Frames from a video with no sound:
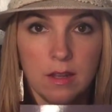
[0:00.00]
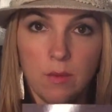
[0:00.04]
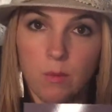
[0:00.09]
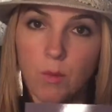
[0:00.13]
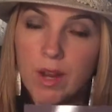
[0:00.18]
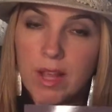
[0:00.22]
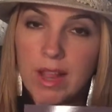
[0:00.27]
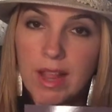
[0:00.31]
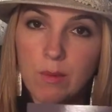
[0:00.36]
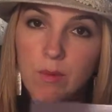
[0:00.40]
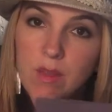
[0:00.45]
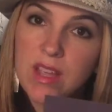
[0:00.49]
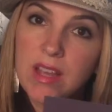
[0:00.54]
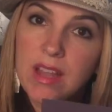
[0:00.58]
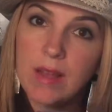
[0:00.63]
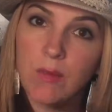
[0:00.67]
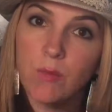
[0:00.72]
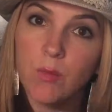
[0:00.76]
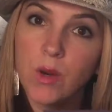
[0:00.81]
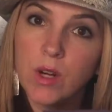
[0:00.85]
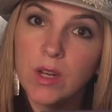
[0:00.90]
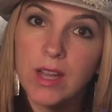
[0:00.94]
we're
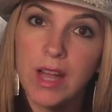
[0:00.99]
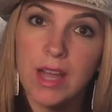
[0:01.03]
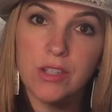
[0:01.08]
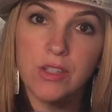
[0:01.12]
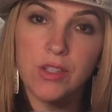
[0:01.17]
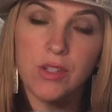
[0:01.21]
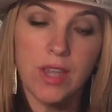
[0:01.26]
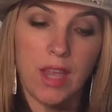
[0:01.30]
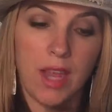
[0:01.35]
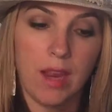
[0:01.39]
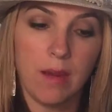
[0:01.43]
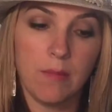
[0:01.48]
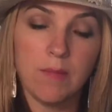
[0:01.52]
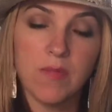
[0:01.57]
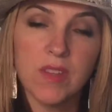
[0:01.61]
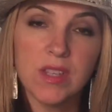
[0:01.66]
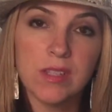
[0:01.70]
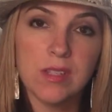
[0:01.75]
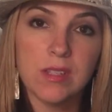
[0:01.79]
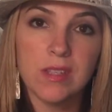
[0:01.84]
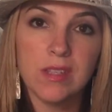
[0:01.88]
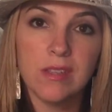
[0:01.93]
glad you came.
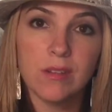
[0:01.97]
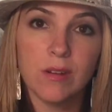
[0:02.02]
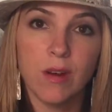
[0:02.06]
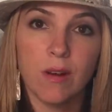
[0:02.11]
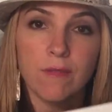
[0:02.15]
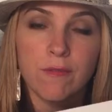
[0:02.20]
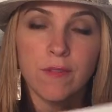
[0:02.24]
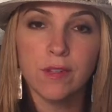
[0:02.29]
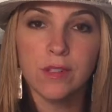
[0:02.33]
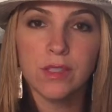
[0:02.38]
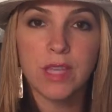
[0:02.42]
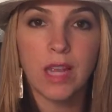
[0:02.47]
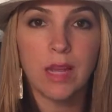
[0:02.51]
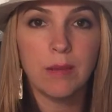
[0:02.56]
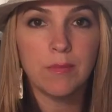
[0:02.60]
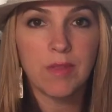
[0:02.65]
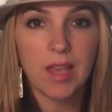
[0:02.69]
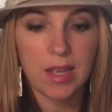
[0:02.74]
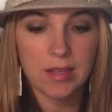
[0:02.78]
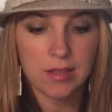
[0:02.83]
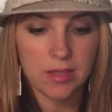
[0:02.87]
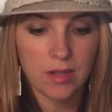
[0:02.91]
These are our first-time
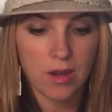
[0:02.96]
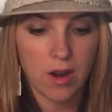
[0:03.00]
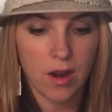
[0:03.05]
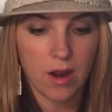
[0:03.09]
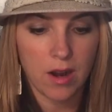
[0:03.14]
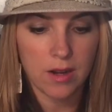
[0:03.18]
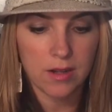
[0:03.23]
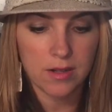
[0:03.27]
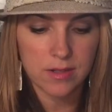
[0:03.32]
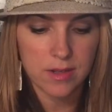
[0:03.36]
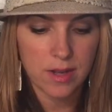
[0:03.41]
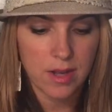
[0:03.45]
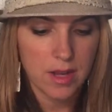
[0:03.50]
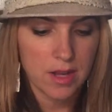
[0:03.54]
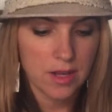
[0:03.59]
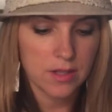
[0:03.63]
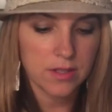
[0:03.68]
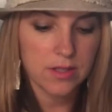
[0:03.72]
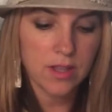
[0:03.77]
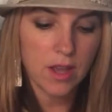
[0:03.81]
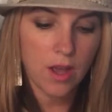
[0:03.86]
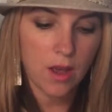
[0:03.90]
guest cards.
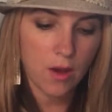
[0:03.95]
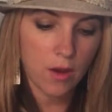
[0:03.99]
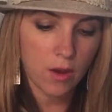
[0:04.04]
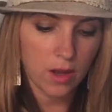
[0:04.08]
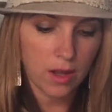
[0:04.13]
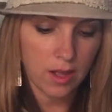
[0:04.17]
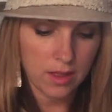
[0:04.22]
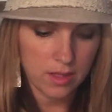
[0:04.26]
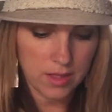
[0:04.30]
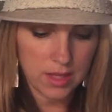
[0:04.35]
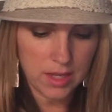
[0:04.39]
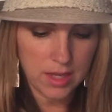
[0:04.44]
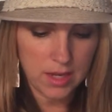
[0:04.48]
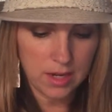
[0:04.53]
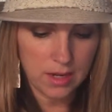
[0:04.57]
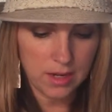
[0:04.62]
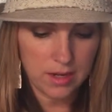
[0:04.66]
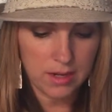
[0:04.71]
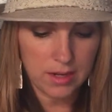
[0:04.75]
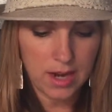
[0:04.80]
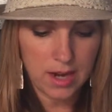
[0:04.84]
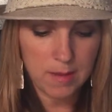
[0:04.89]
So
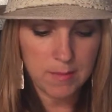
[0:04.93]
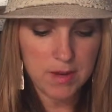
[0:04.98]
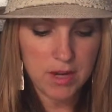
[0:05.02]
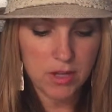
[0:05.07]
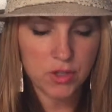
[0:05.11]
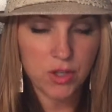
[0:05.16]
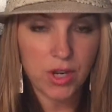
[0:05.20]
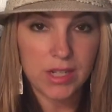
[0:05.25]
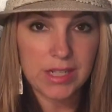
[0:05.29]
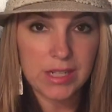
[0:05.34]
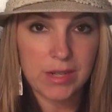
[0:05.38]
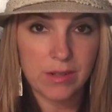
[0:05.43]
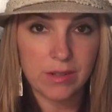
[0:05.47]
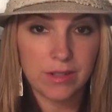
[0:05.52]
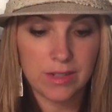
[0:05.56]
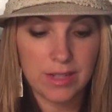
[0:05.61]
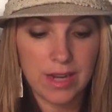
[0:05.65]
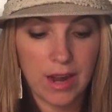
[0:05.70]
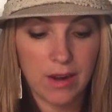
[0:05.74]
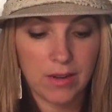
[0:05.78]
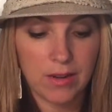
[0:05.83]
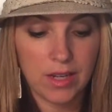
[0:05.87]
the name and address goes
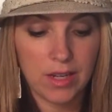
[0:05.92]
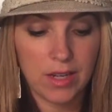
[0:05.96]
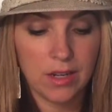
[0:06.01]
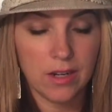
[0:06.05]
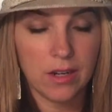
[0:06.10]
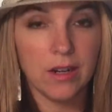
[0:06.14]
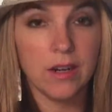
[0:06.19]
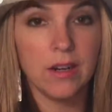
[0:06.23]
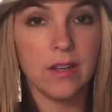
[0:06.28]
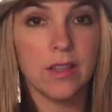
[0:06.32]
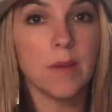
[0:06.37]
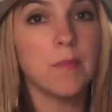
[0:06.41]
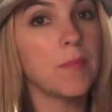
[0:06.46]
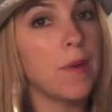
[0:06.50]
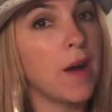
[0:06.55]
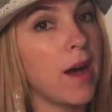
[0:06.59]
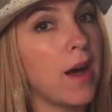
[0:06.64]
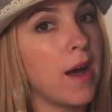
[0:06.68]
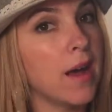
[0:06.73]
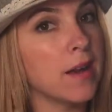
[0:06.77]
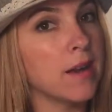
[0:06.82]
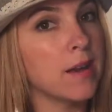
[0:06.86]
down here in the
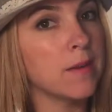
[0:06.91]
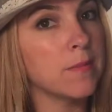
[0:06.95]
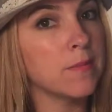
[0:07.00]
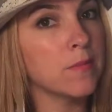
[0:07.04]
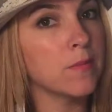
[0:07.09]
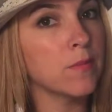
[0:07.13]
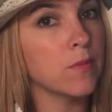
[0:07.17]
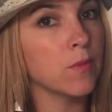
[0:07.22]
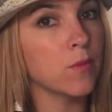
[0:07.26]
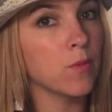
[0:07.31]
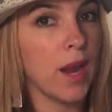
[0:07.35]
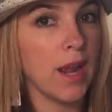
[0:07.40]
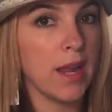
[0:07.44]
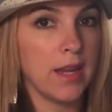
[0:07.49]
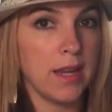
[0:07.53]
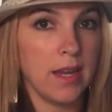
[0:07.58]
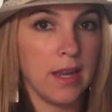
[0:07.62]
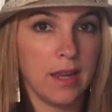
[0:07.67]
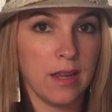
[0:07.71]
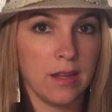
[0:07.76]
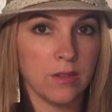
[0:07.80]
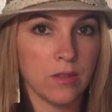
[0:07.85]
bottom
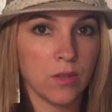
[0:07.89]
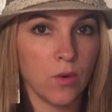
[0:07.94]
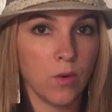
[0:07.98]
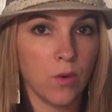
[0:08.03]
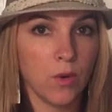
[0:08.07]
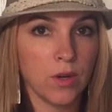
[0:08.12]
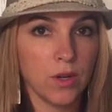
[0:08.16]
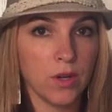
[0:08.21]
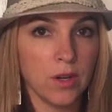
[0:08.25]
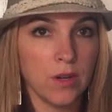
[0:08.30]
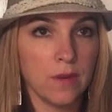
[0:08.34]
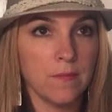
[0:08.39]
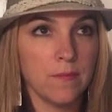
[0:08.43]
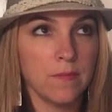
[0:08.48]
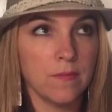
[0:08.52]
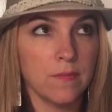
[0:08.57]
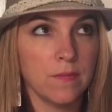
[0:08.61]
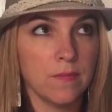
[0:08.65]
right-hand corner.